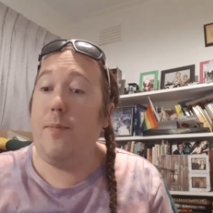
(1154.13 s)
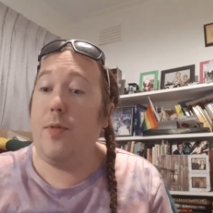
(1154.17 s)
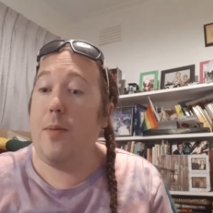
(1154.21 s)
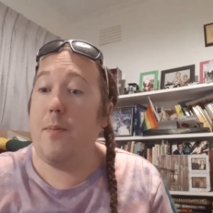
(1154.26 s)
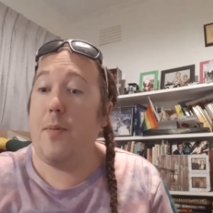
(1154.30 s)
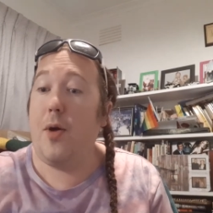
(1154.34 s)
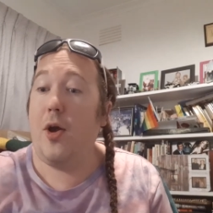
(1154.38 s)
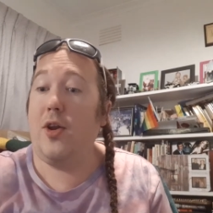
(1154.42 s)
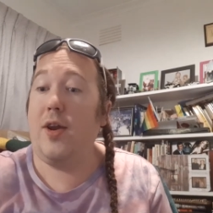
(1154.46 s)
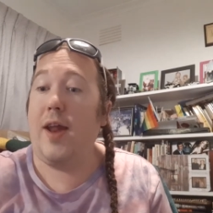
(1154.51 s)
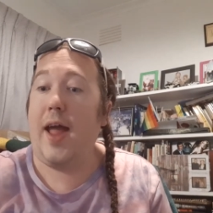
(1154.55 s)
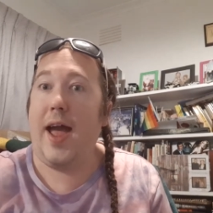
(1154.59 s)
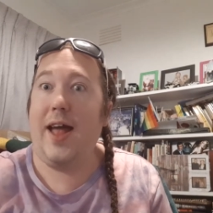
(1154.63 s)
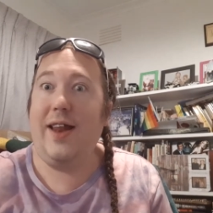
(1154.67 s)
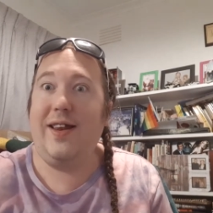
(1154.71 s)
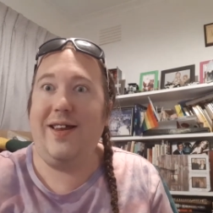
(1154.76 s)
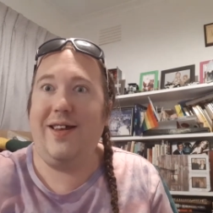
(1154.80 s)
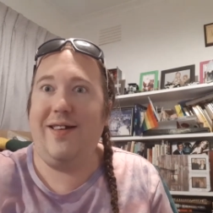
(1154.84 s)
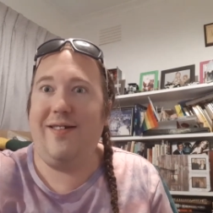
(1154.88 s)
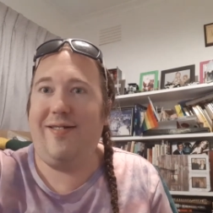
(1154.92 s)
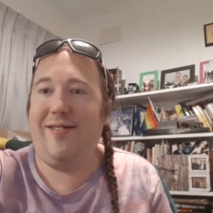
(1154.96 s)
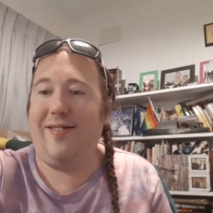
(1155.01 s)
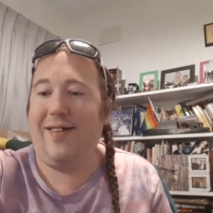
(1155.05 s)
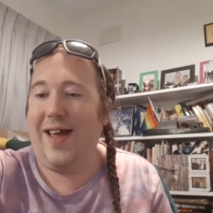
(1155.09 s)
The monad
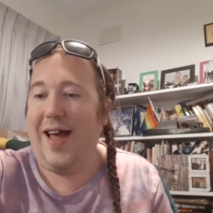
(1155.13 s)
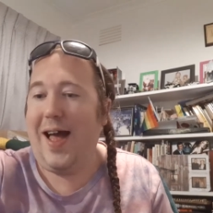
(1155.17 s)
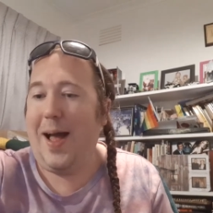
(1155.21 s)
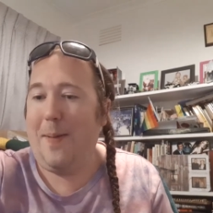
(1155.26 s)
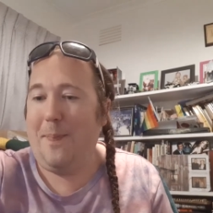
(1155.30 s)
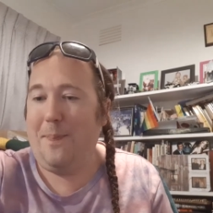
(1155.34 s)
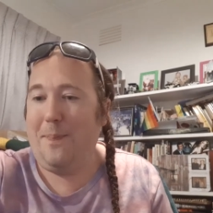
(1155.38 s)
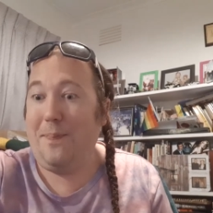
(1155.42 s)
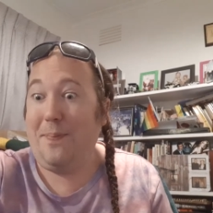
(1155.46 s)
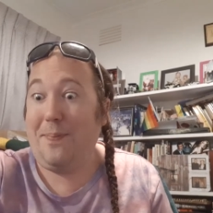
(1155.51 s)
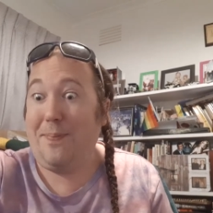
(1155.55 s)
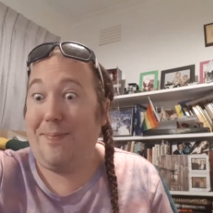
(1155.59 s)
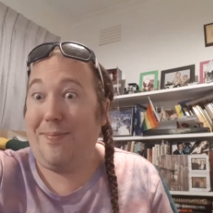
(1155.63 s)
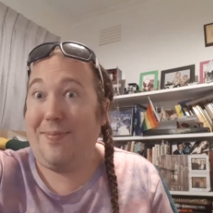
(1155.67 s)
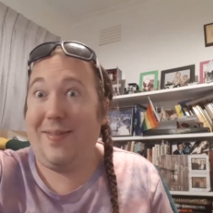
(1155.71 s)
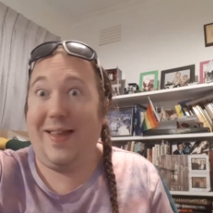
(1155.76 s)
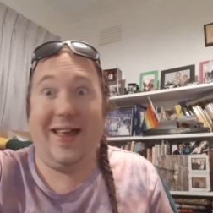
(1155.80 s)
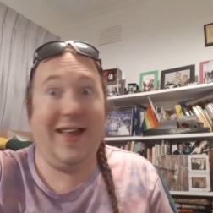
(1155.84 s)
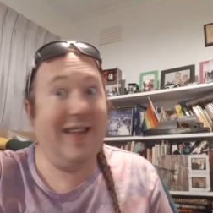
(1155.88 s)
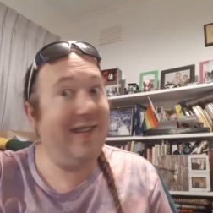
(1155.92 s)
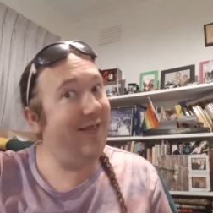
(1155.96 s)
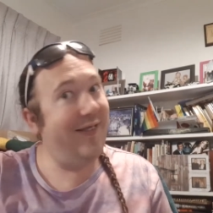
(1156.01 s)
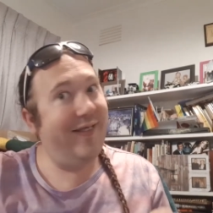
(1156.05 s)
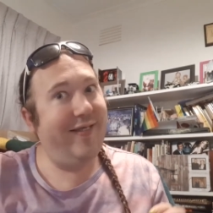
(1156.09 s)
is...
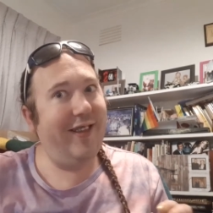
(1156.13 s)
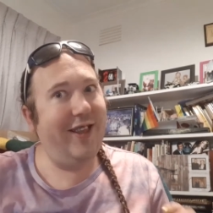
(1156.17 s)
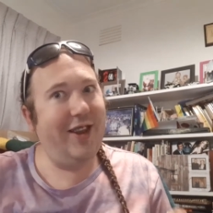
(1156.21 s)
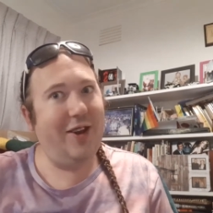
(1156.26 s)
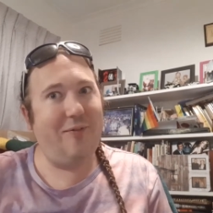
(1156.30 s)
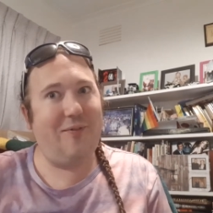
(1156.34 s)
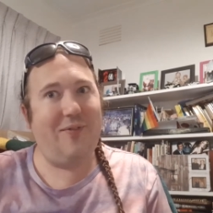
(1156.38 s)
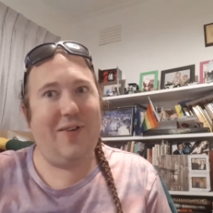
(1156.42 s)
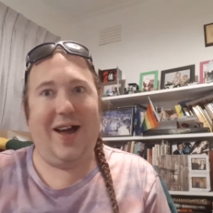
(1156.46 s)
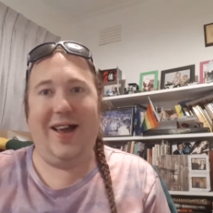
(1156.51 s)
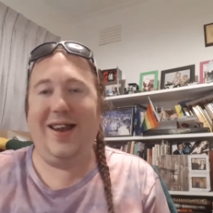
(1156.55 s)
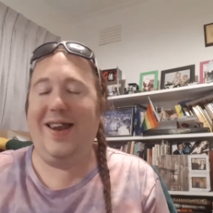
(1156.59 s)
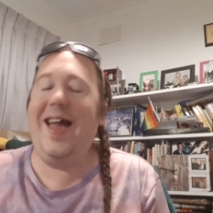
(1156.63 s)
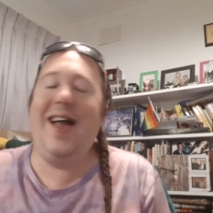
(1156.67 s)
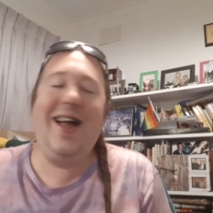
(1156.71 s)
it's a lot of fun.